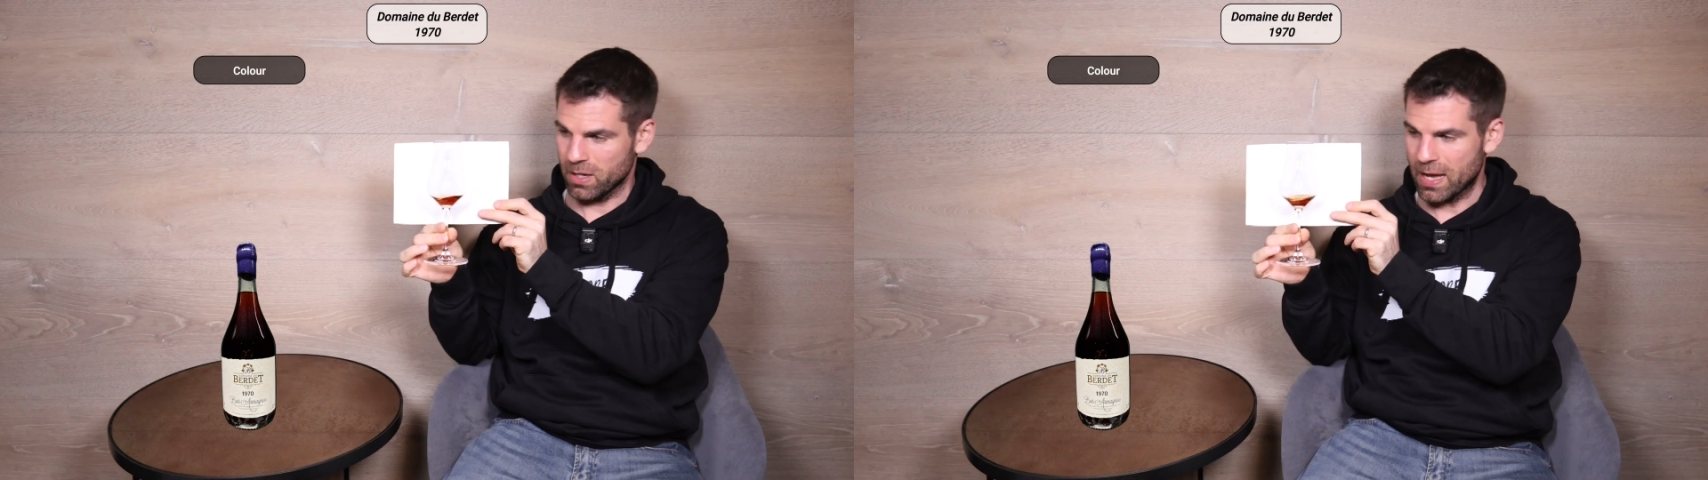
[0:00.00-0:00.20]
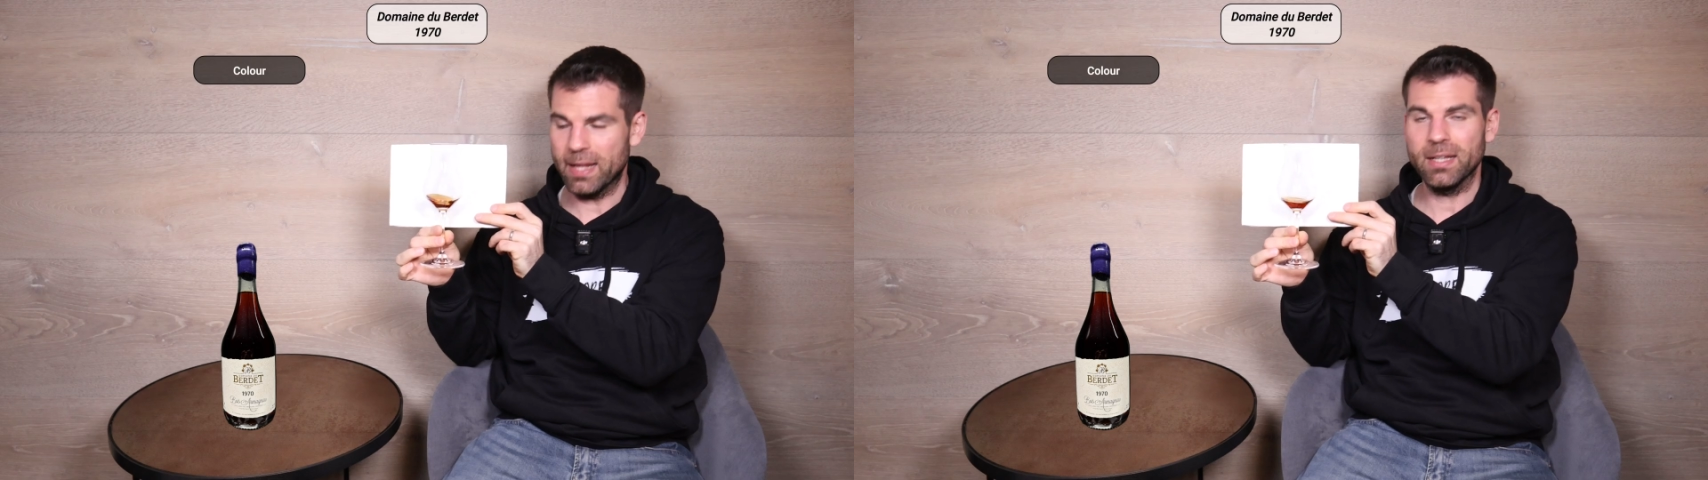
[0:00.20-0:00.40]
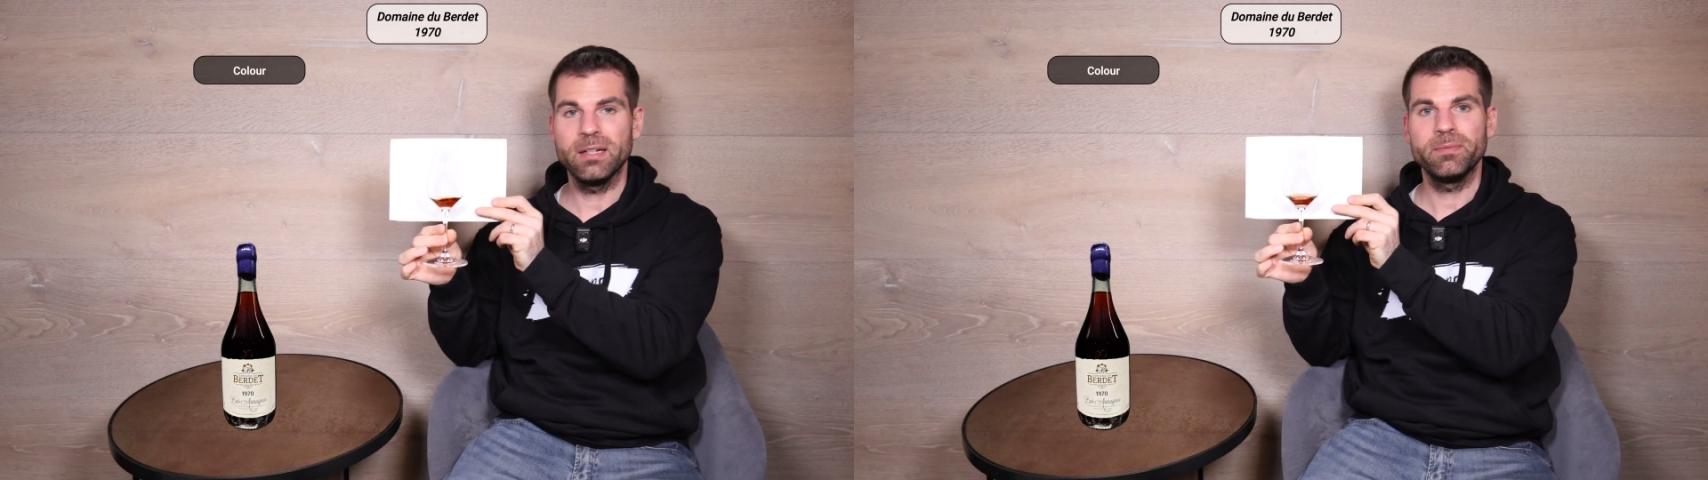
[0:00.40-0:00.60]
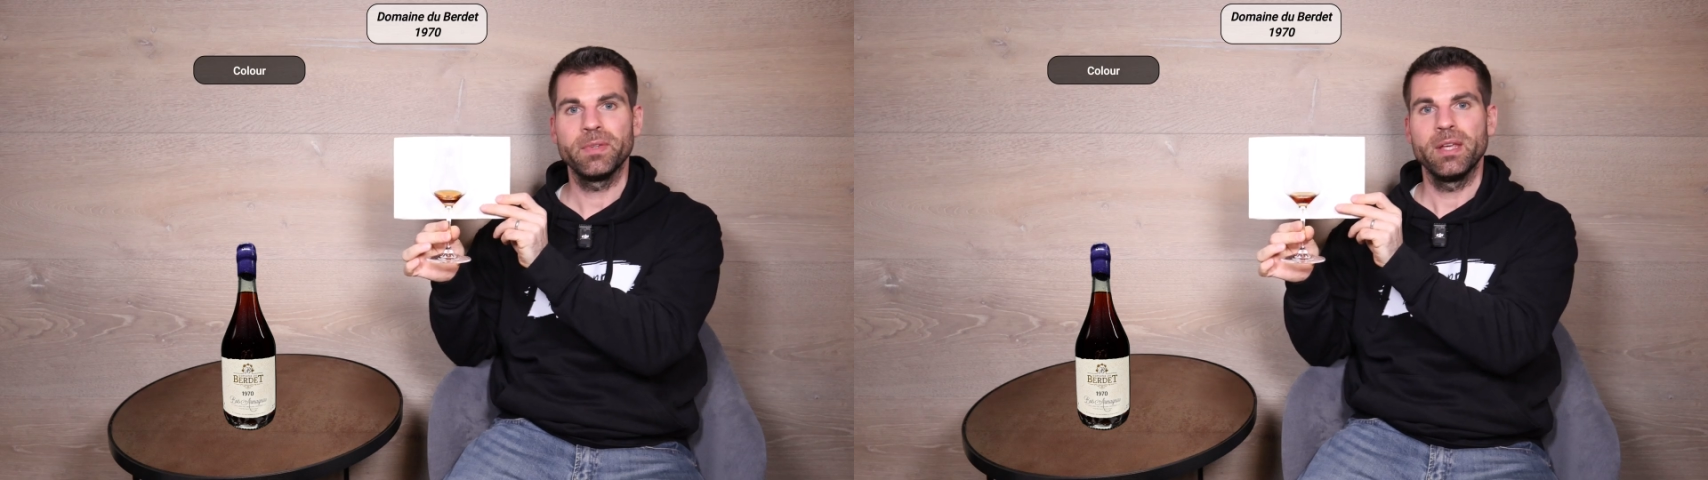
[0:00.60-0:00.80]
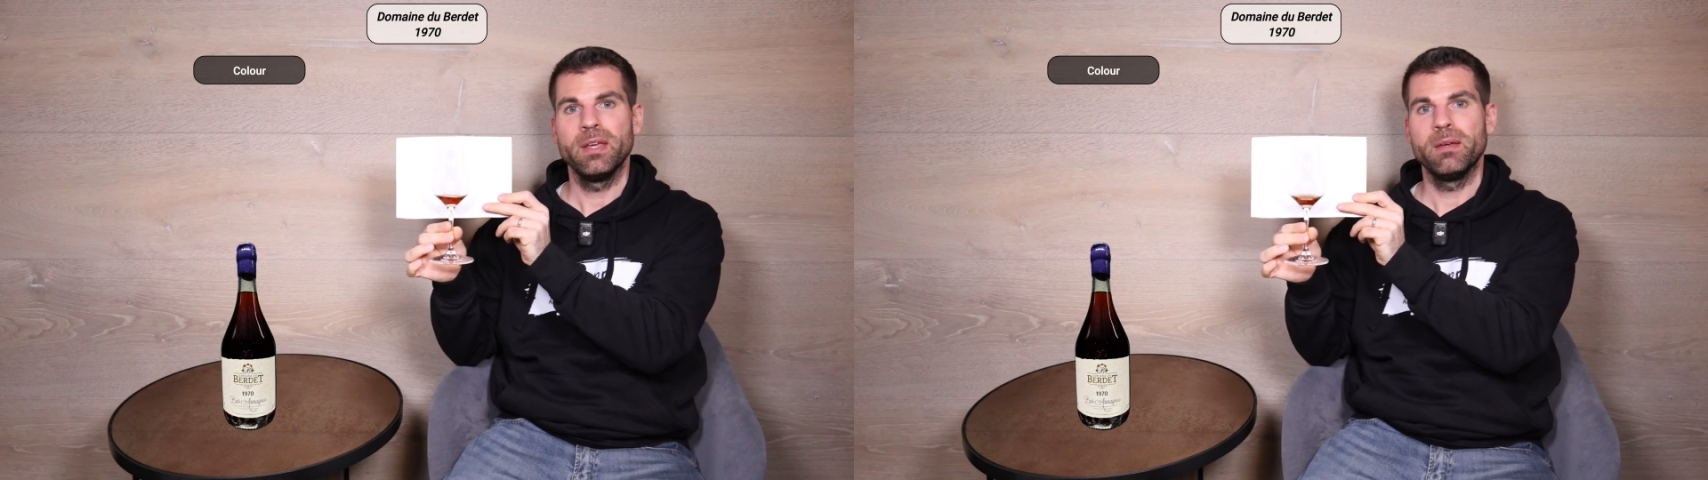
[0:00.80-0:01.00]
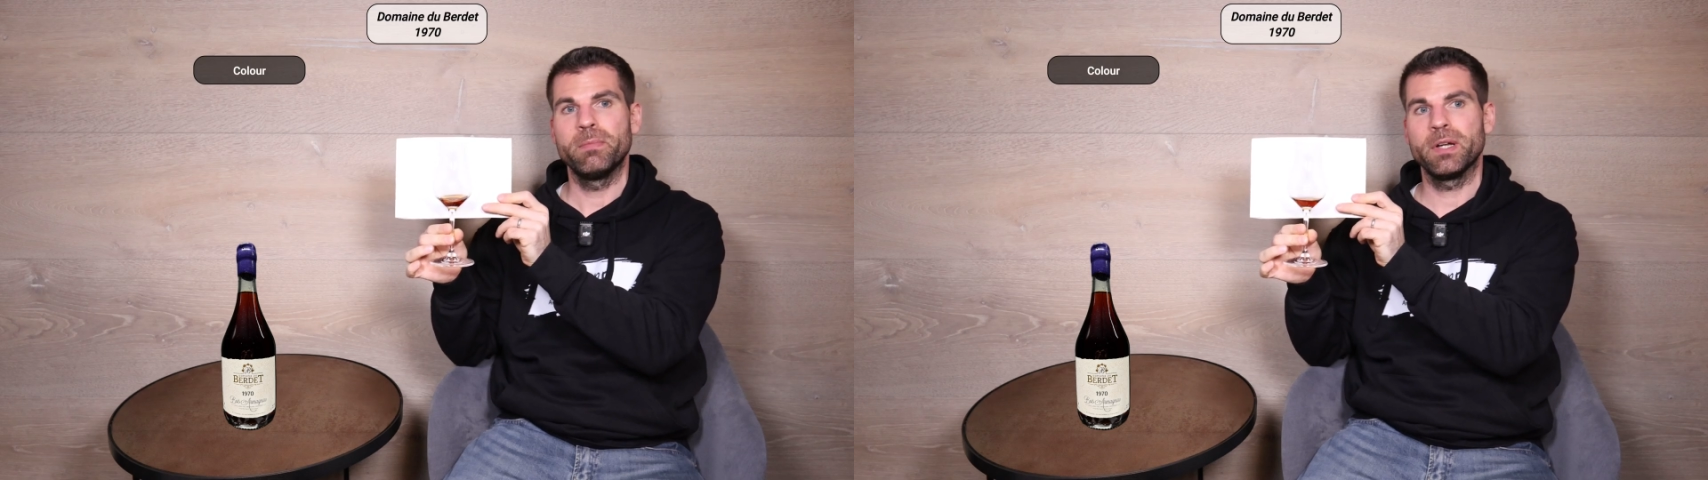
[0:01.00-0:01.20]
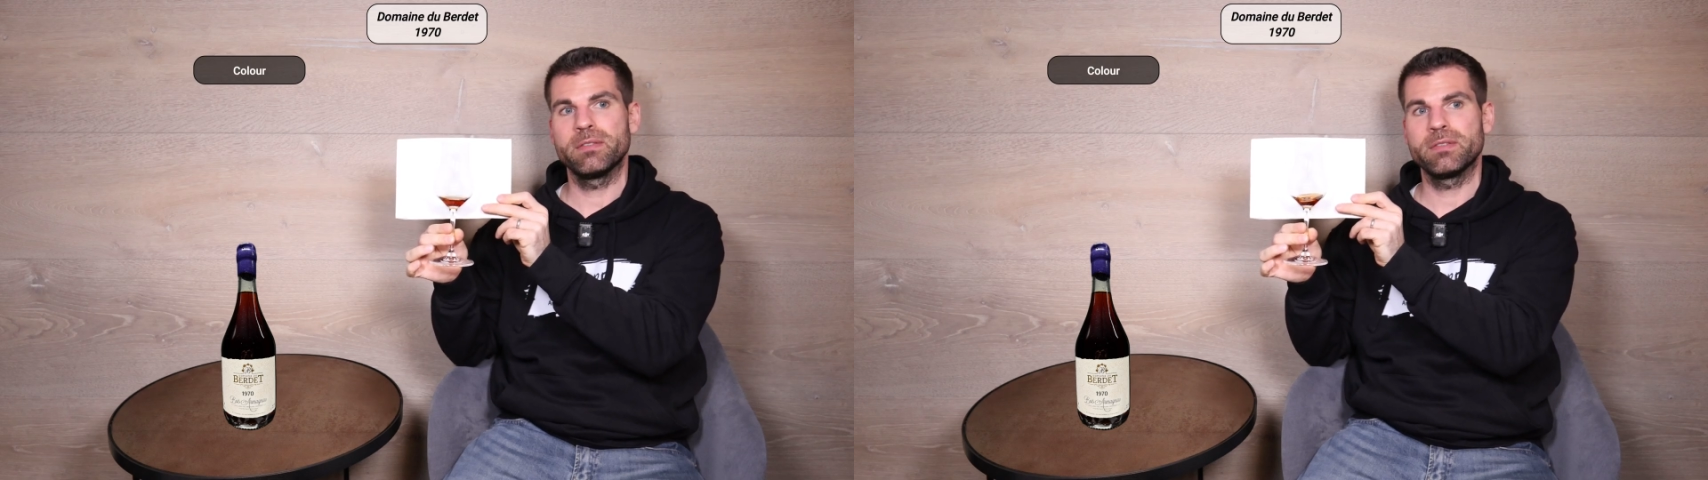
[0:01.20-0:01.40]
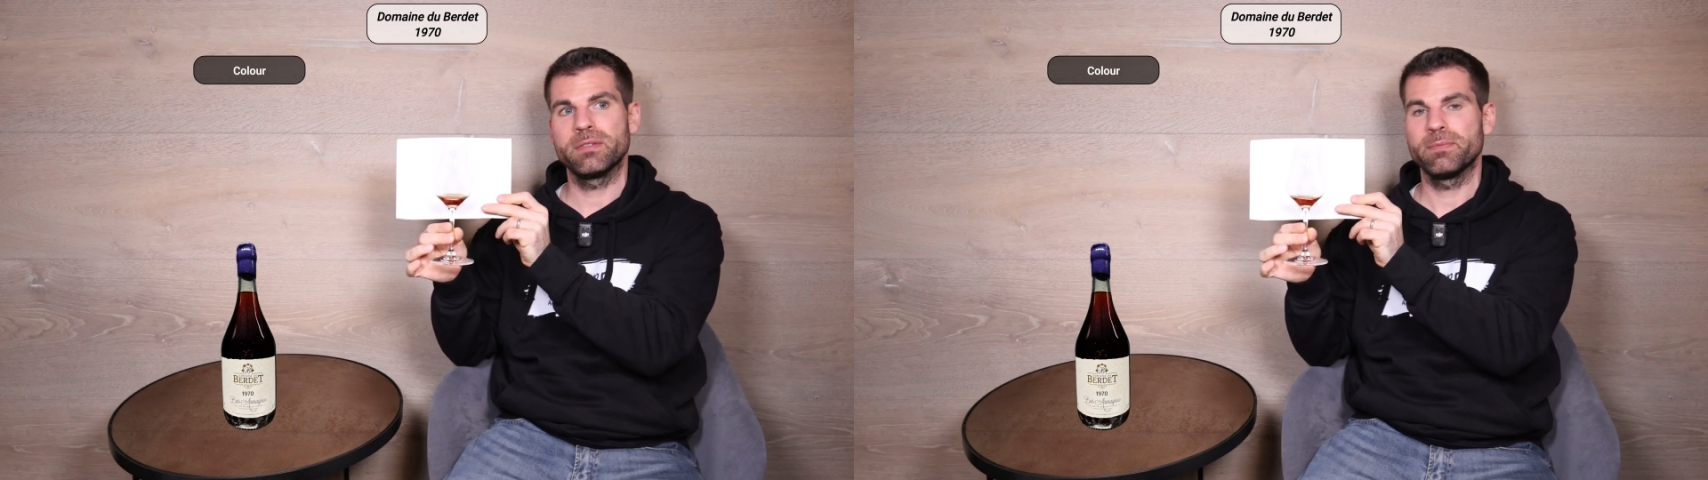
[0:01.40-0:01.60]
color,
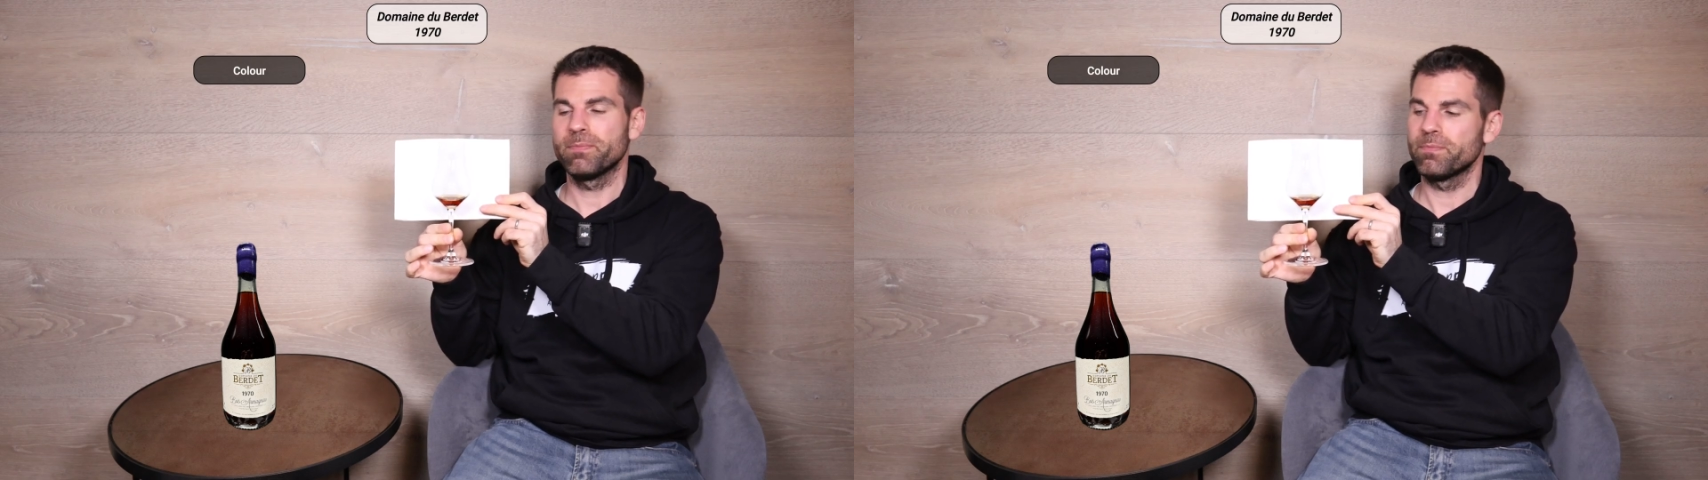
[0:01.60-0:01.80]
but